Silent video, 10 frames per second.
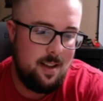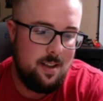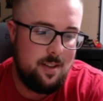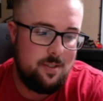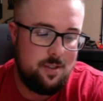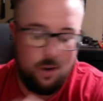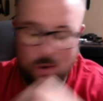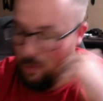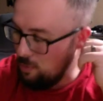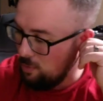
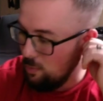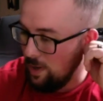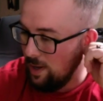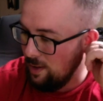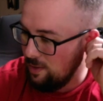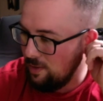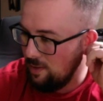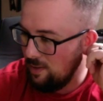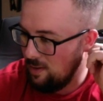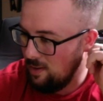So with
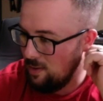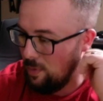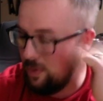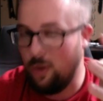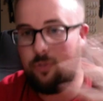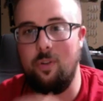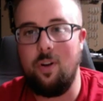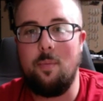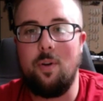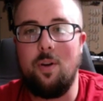those 2,
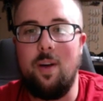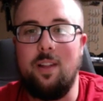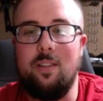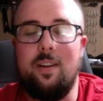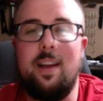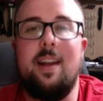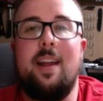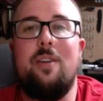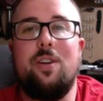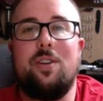I'm going to go ahead and look at
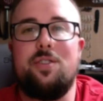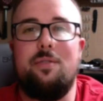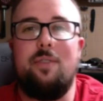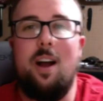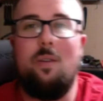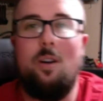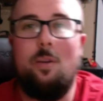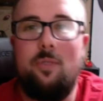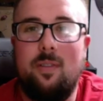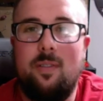Introduction to
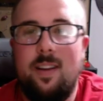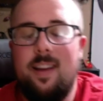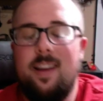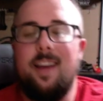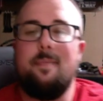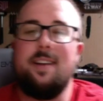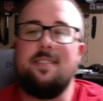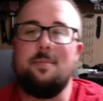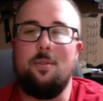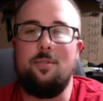Firearms. It makes
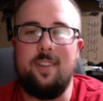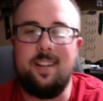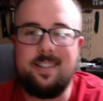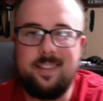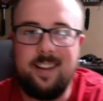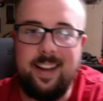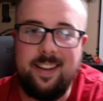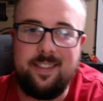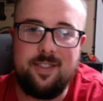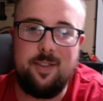the most sense, I
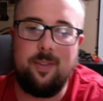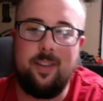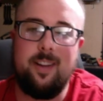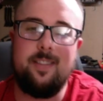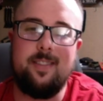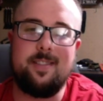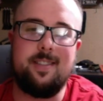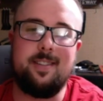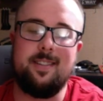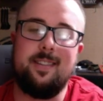guess, to start there. This
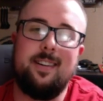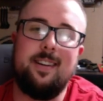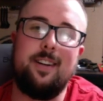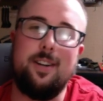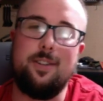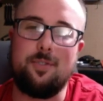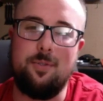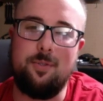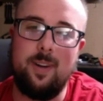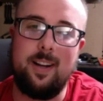is a gun
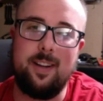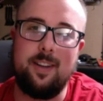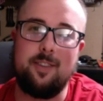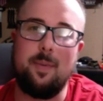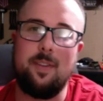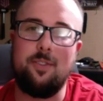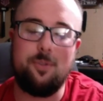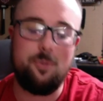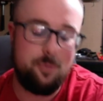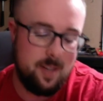school, right? A gunsmithing school.